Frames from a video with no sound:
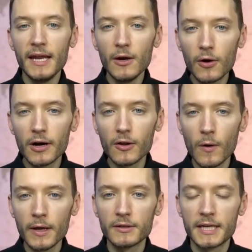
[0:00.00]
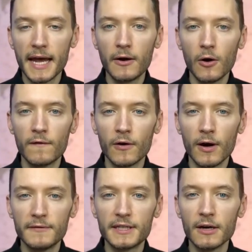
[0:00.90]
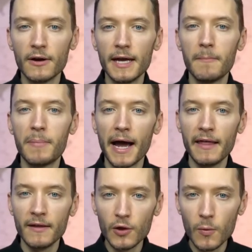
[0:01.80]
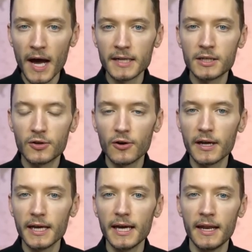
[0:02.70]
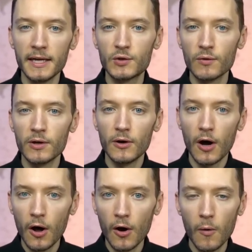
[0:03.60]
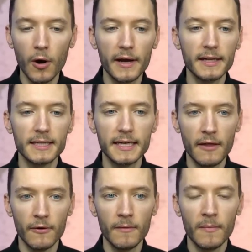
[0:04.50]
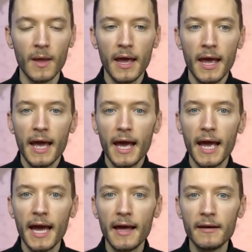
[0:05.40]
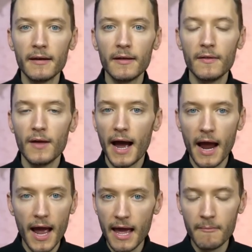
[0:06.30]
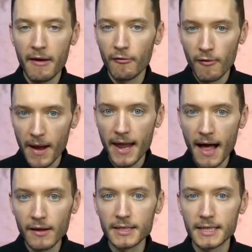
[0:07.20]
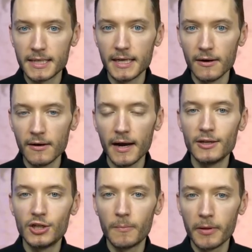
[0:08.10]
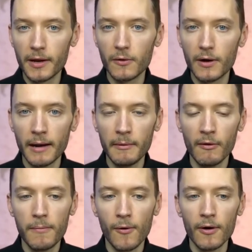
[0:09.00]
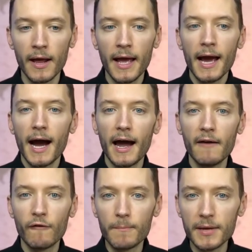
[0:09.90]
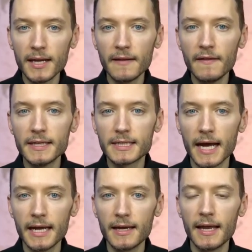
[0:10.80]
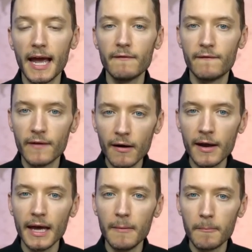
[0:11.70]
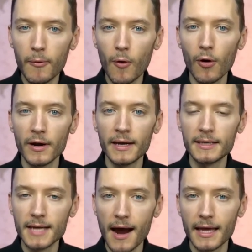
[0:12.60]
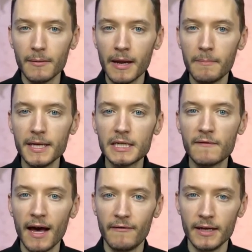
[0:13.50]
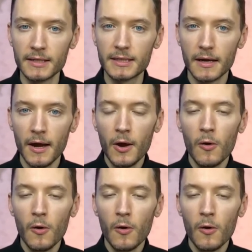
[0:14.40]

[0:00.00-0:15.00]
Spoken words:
of neo-colonial takeover of Syria by the US, Turkey, and Israel all working together. And in my analysis here at Geopolitical Economy Report, I have repeatedly cited a very important document, a piece of evidence,